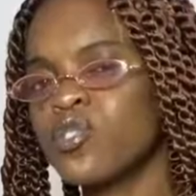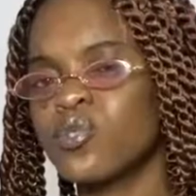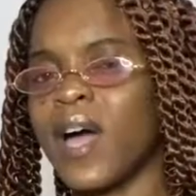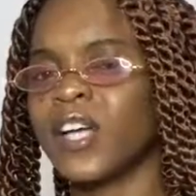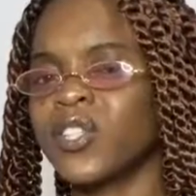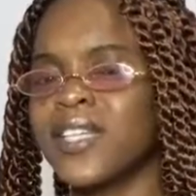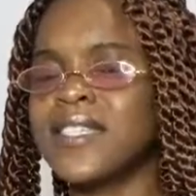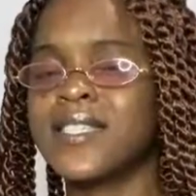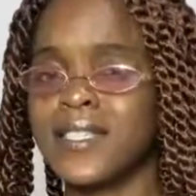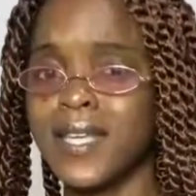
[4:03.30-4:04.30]
to actually
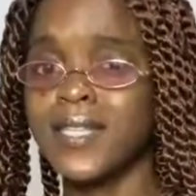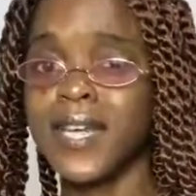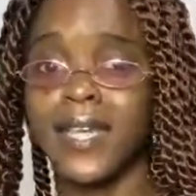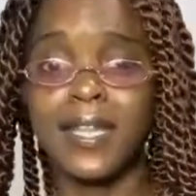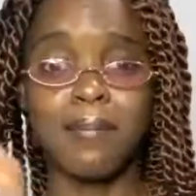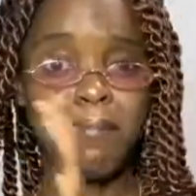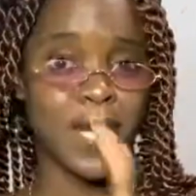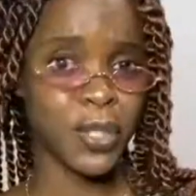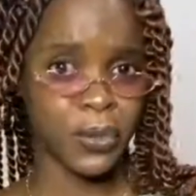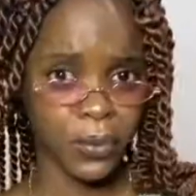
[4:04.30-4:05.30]
sit in the
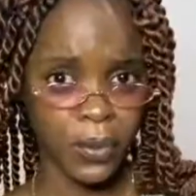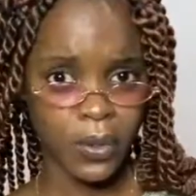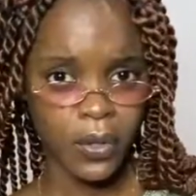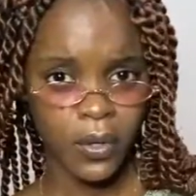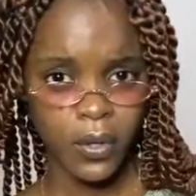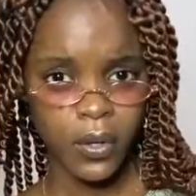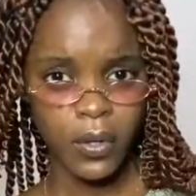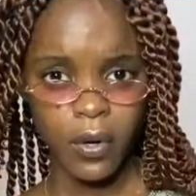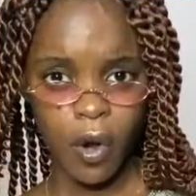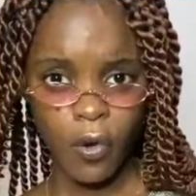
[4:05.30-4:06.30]
middle
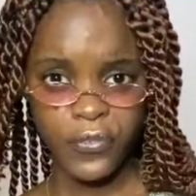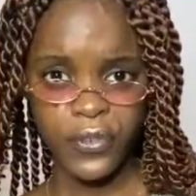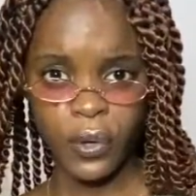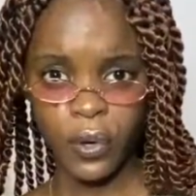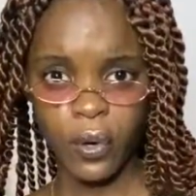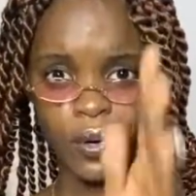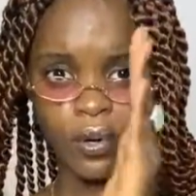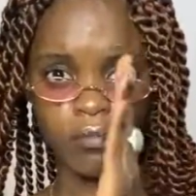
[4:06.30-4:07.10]
of your